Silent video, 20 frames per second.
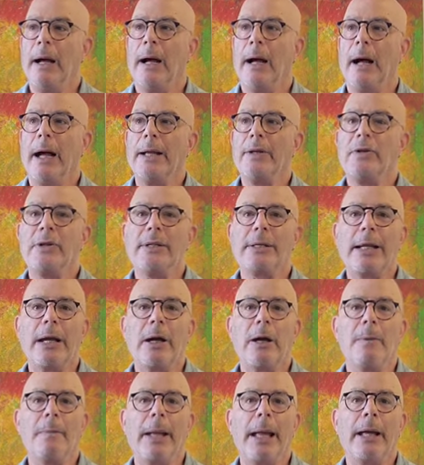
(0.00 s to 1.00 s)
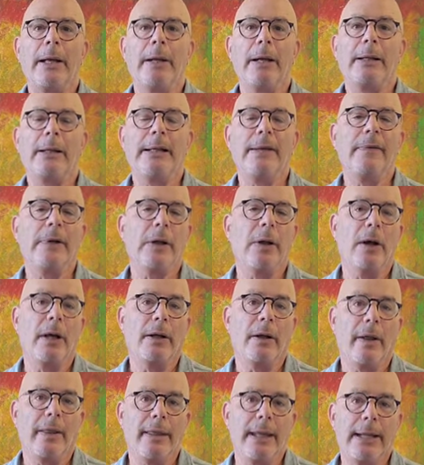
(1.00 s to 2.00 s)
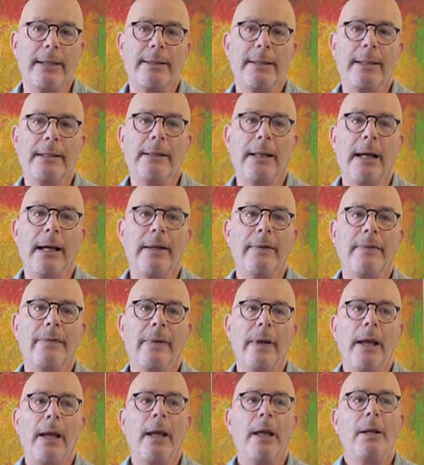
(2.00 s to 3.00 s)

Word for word: I just care about living an authentic life,